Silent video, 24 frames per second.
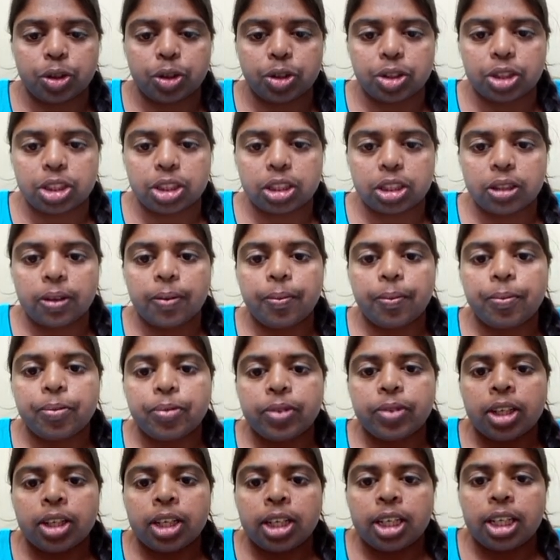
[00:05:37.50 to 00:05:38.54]
It is
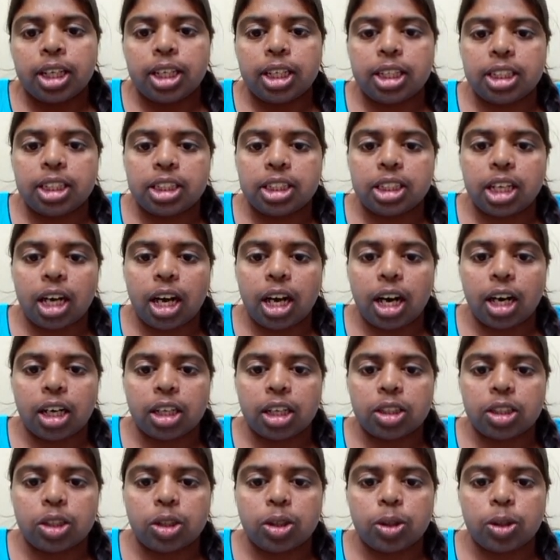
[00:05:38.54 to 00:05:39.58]
hard to make
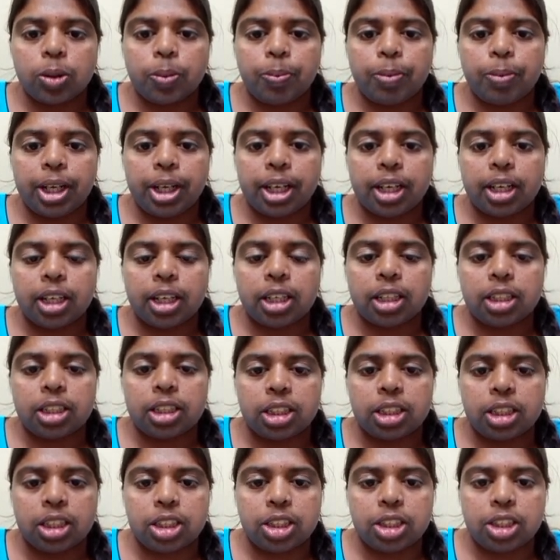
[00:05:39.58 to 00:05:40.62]
a decision on
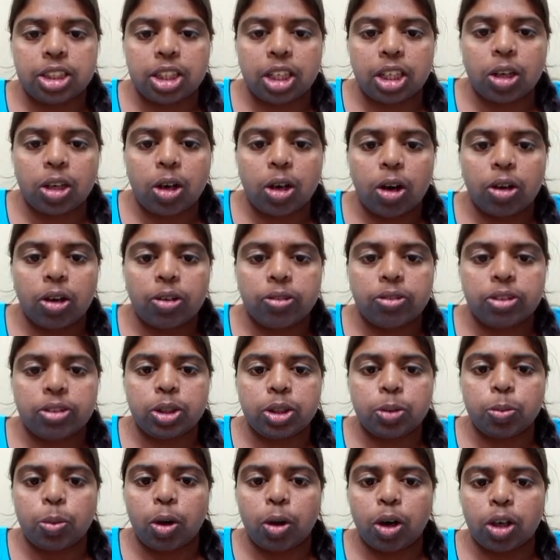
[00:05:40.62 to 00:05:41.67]
which model should be
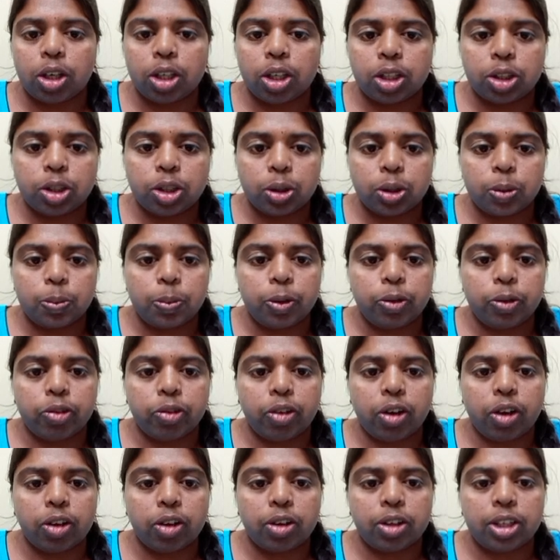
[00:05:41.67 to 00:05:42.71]
followed in
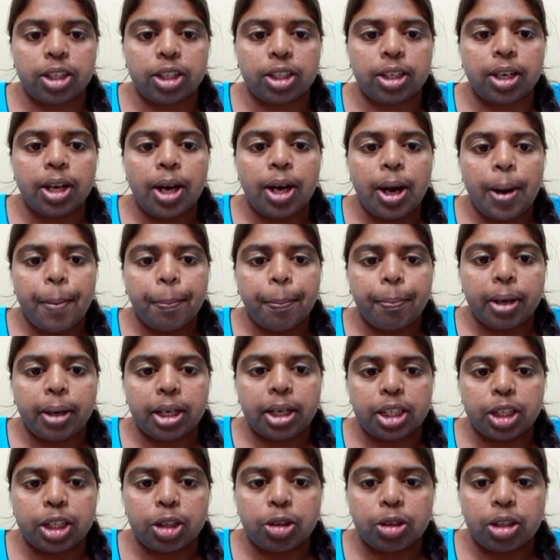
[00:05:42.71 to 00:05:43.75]
particular
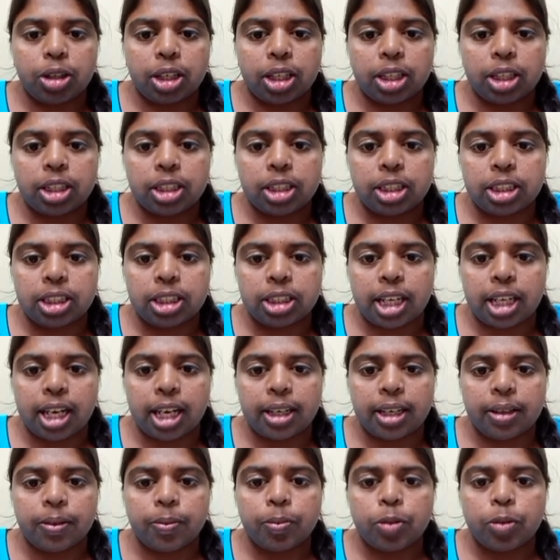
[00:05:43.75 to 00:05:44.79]
design.
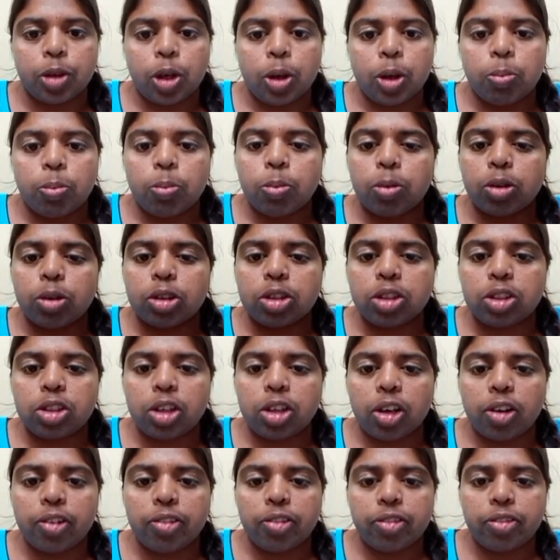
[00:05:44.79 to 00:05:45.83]
Most
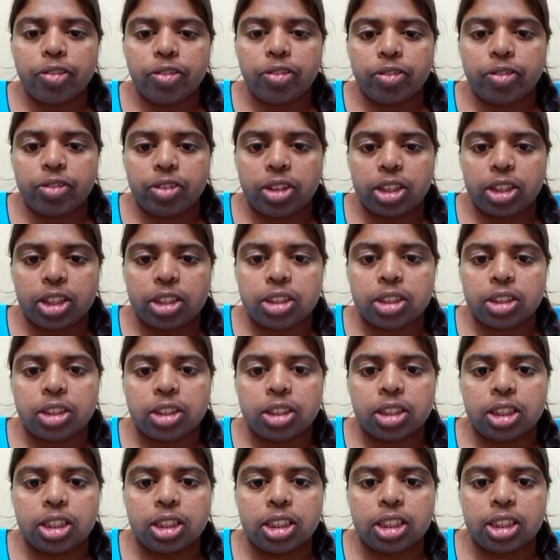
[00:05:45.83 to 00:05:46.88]
often, designers
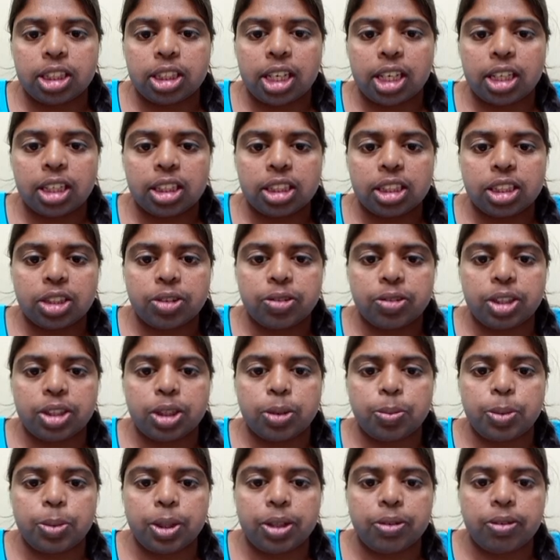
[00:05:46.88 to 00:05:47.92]
switch between a
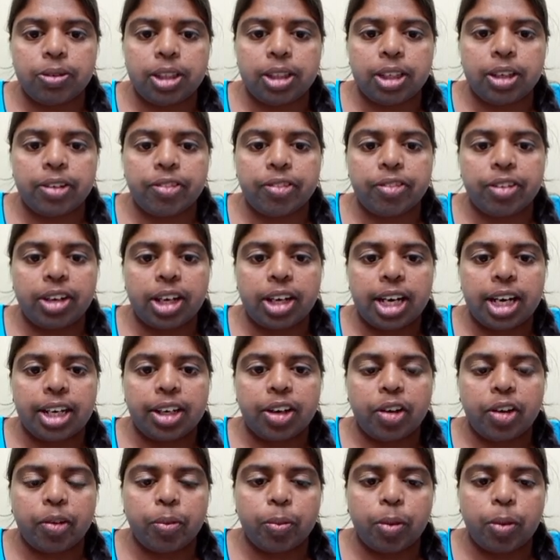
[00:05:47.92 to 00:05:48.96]
variety of models
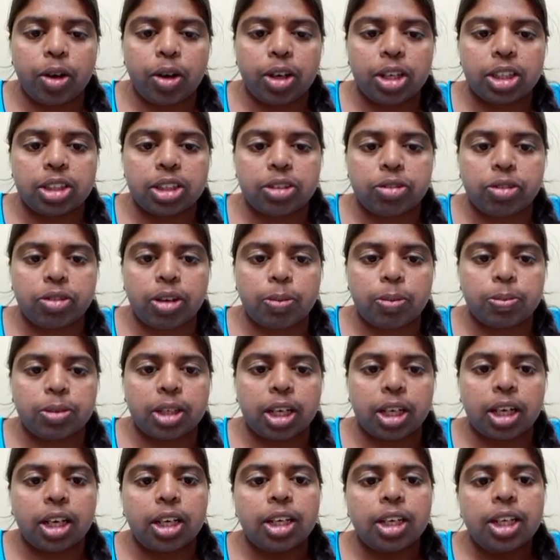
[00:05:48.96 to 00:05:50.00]
from the
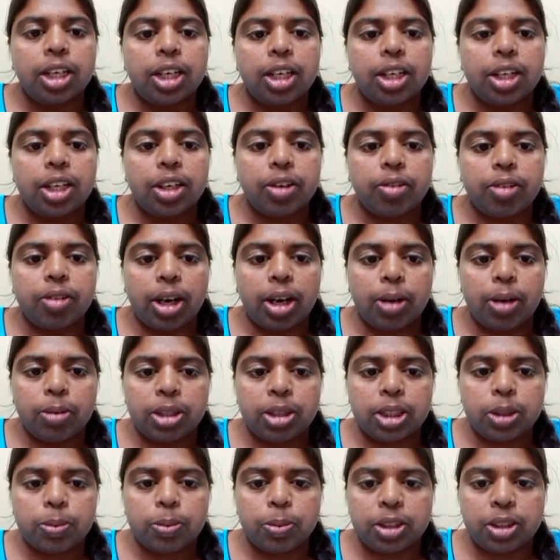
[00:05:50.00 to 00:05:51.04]
requirement
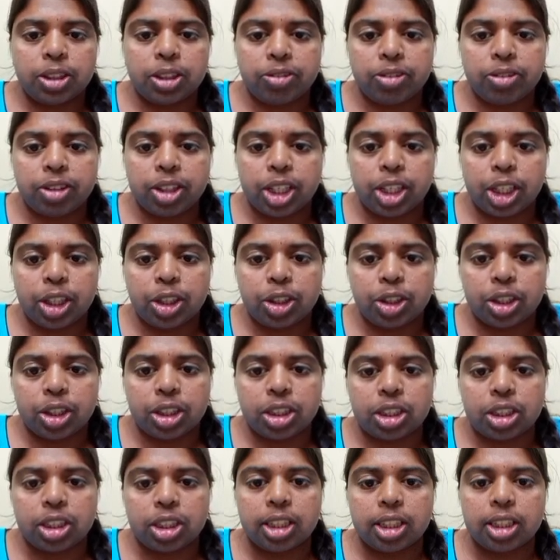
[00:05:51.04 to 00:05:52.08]
specifications in the
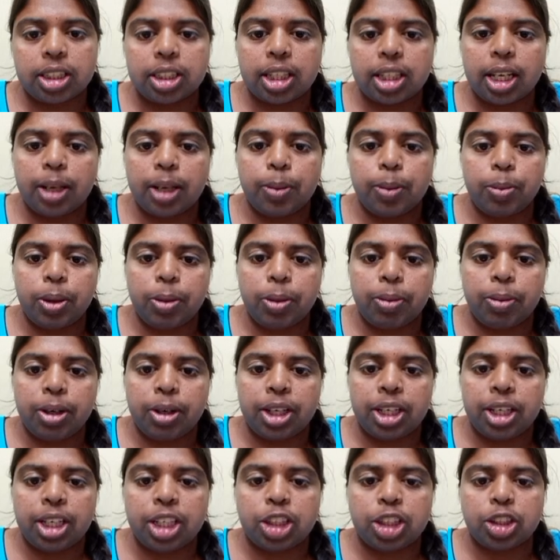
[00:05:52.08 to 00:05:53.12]
implementation aspect
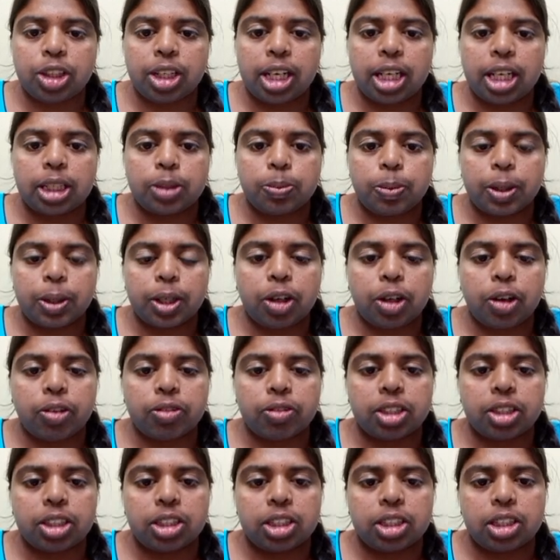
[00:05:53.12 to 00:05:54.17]
of the system
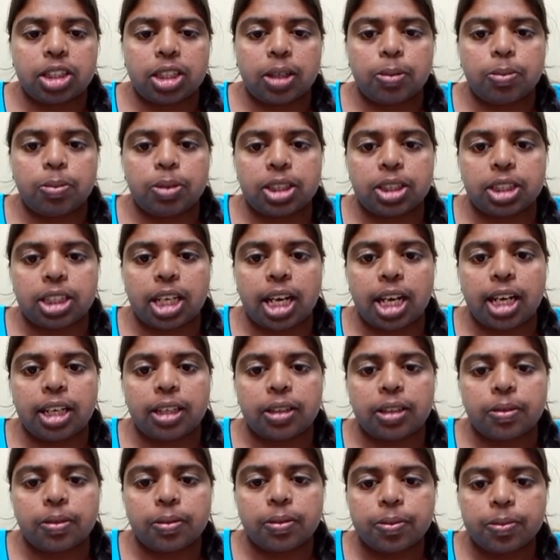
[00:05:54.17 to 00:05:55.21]
design.
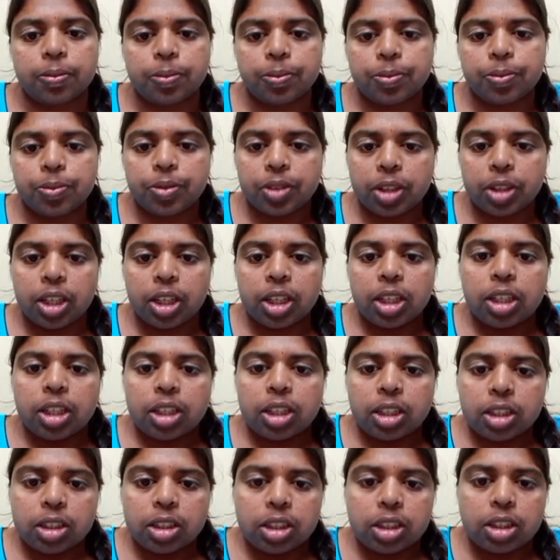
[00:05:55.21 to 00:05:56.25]
The
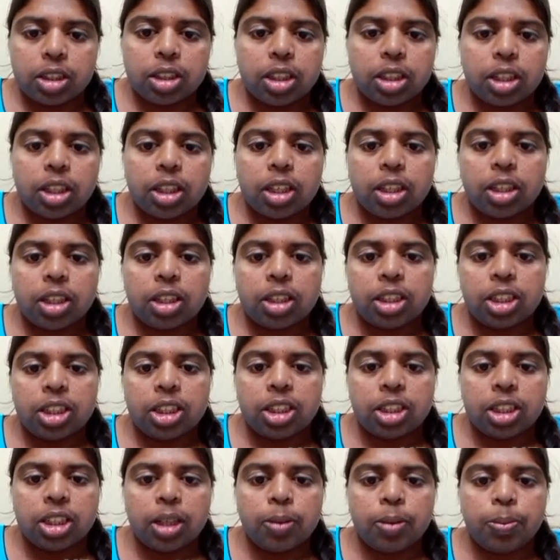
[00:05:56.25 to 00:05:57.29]
reason being the
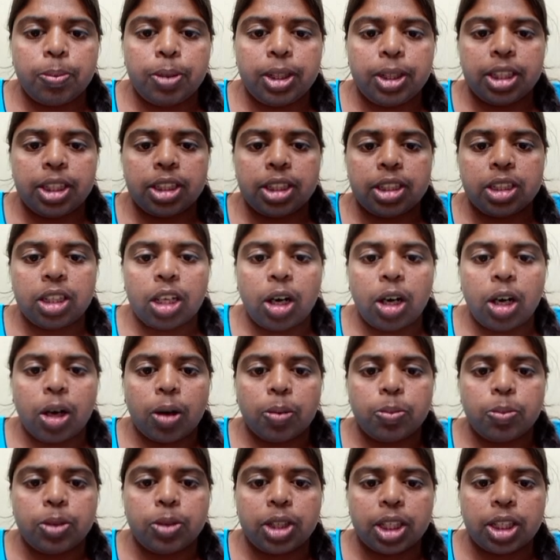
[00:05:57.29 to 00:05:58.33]
objective
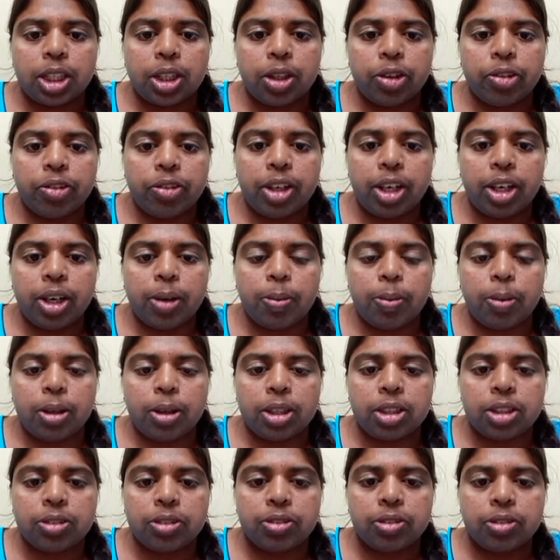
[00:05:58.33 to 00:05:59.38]
variables with
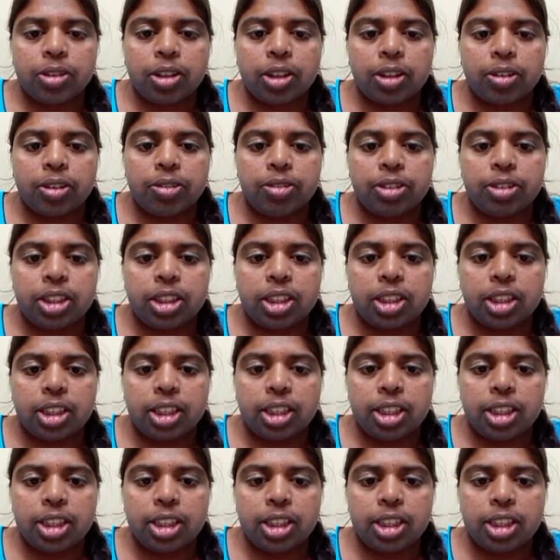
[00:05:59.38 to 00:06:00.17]
each phase.